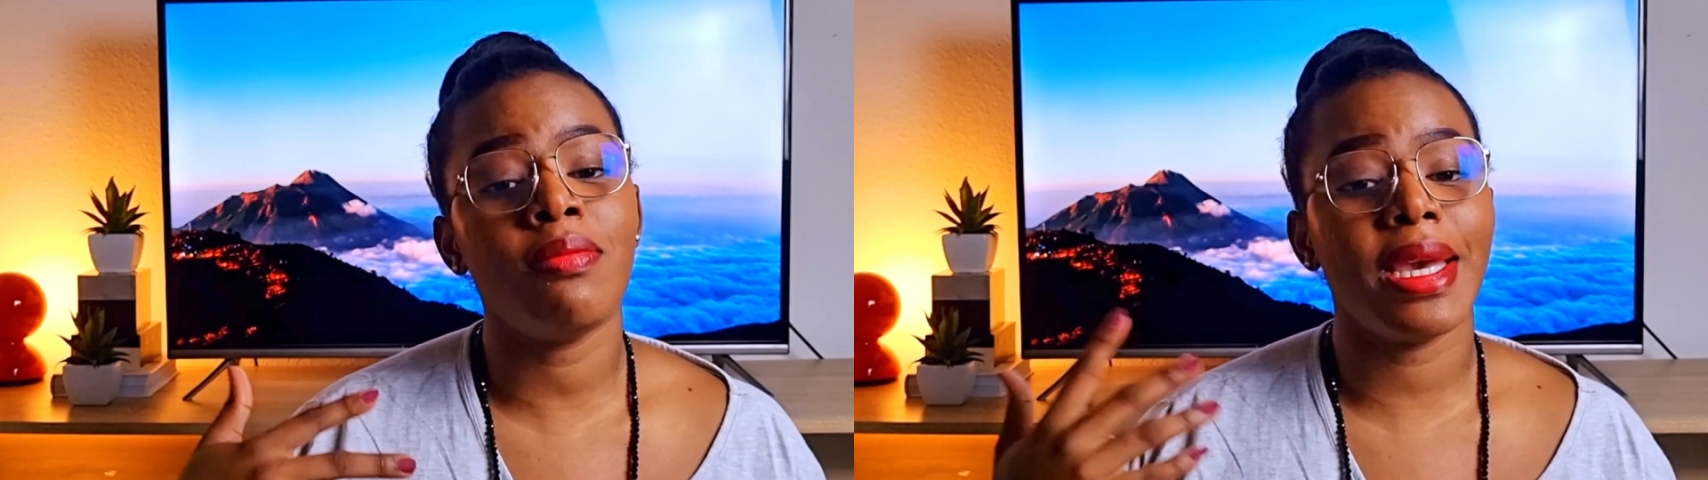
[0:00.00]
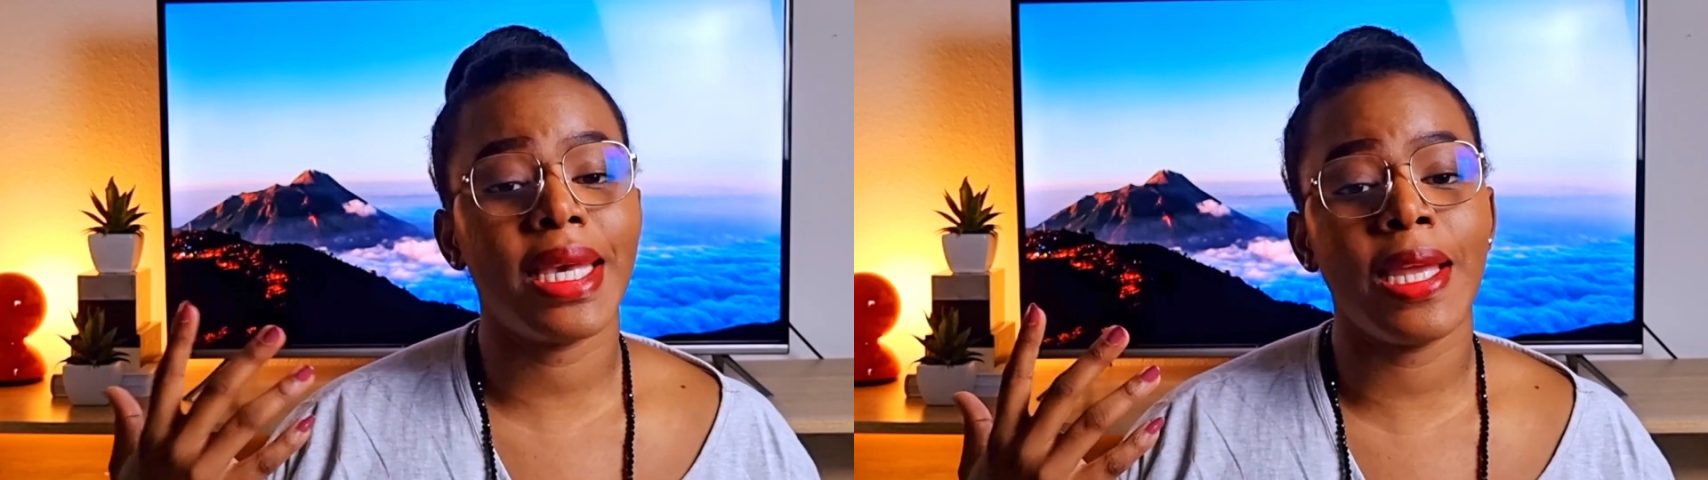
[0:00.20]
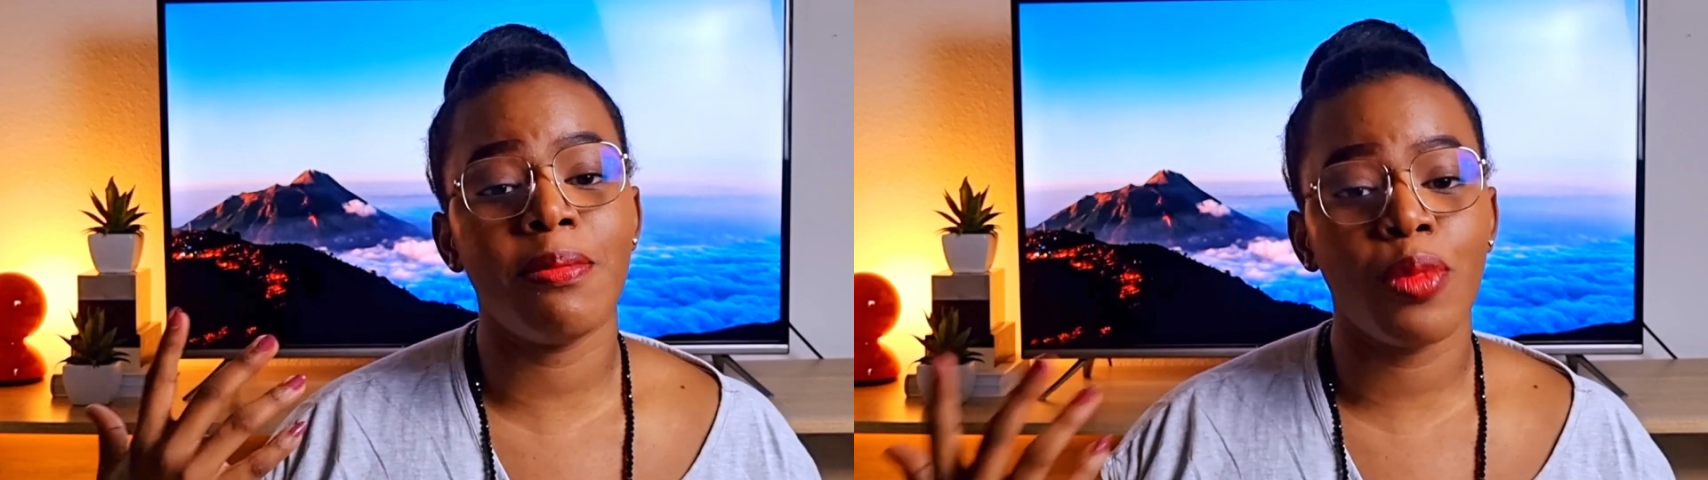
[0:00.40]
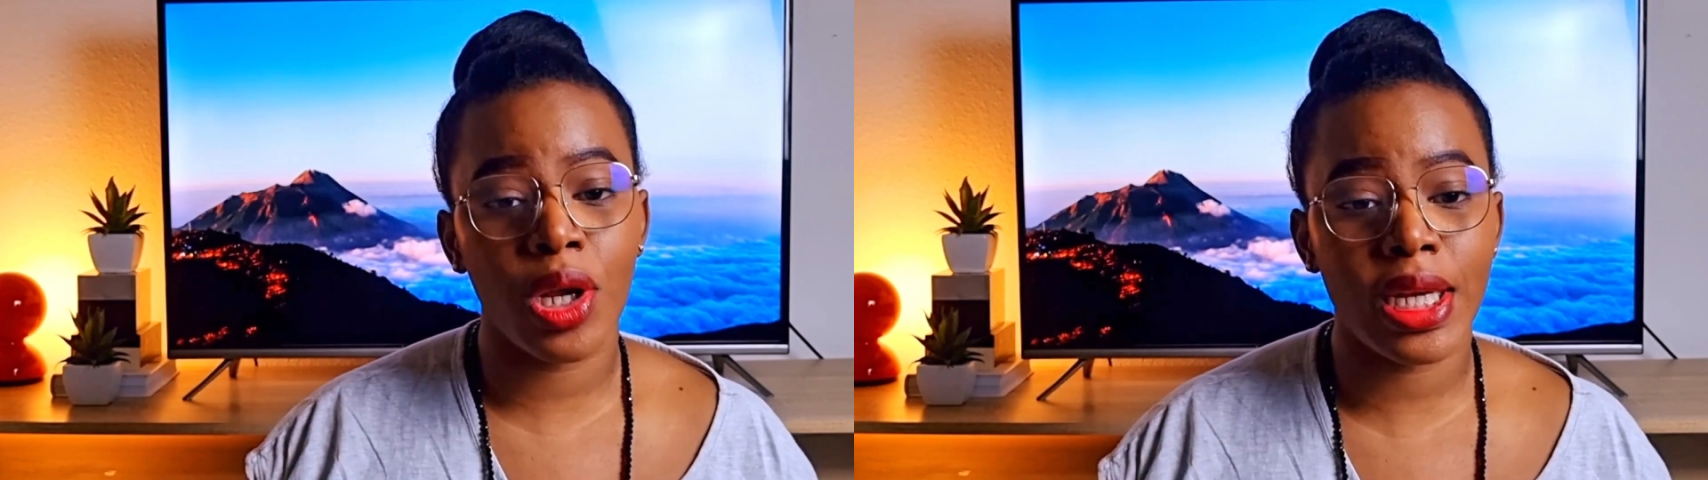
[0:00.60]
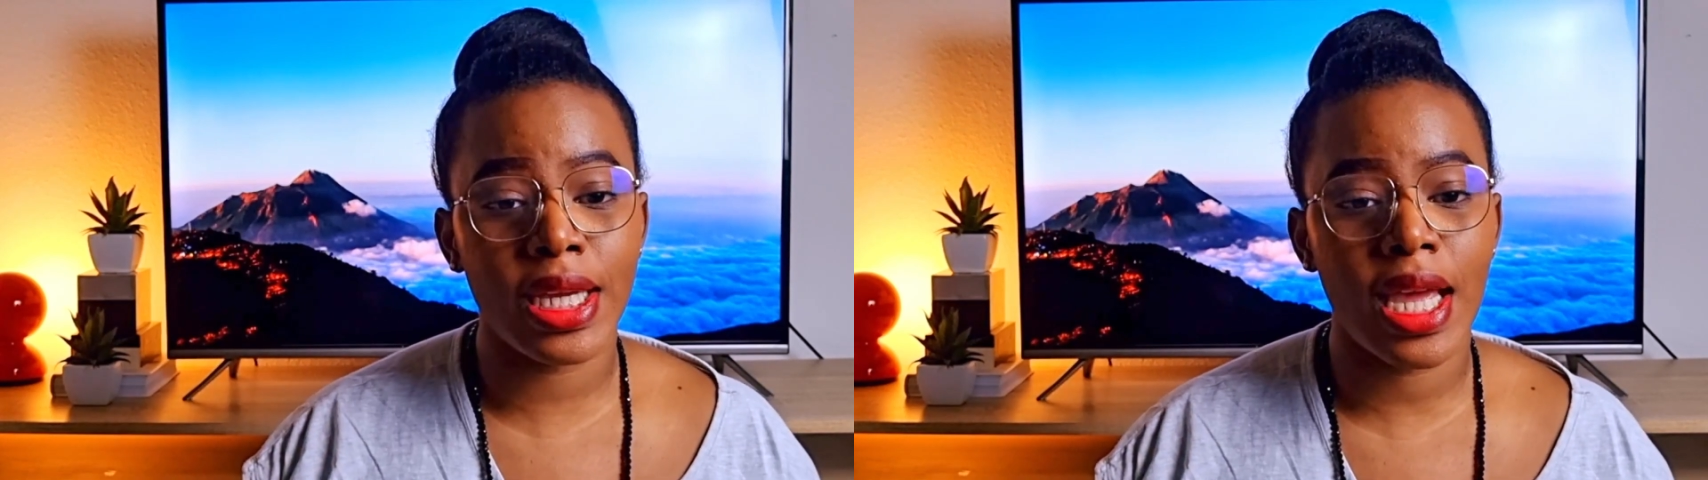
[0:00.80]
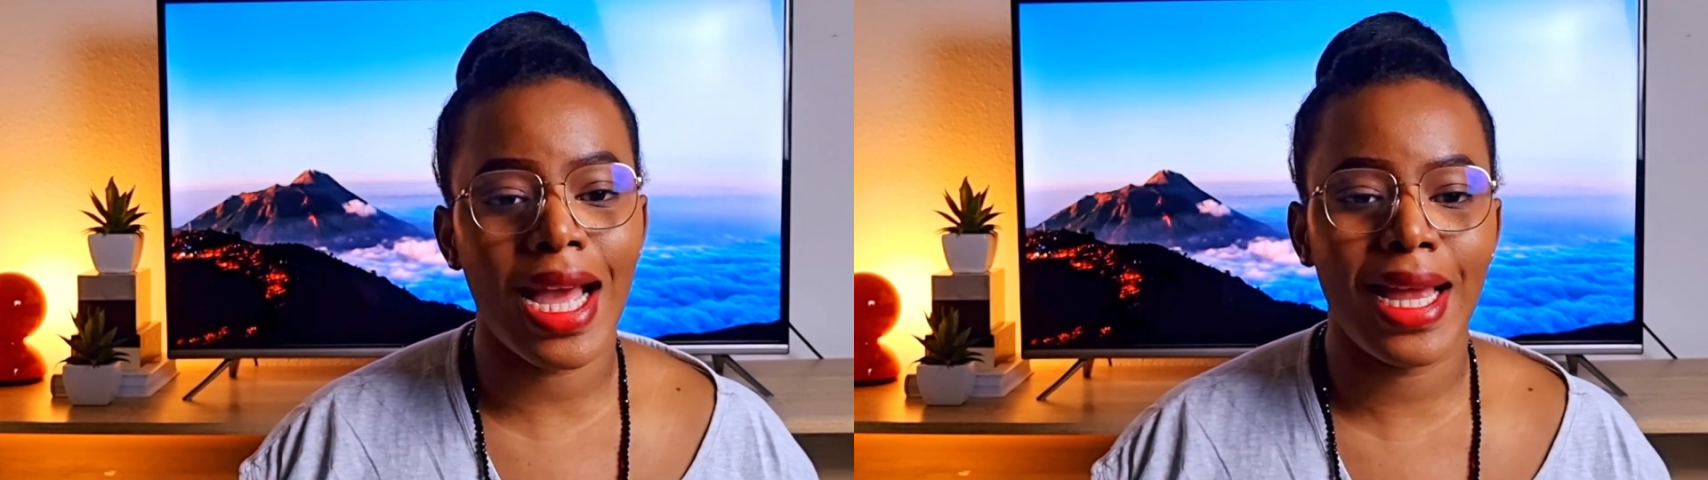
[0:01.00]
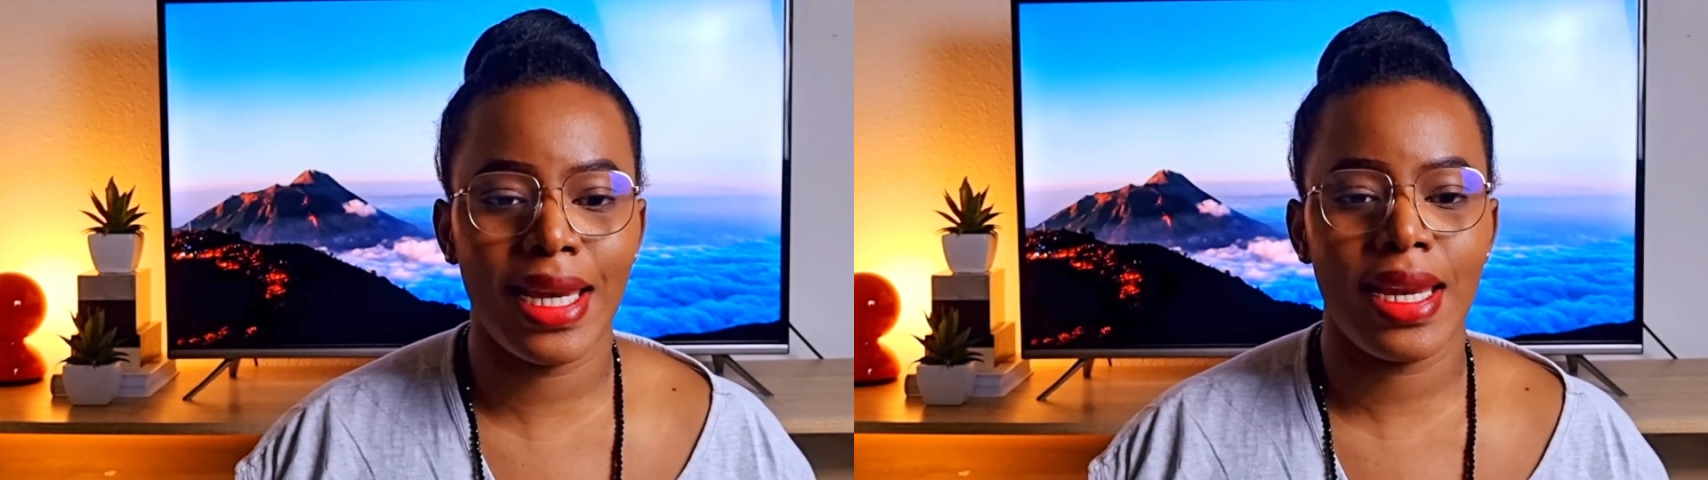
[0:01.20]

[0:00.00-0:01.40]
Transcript: making money and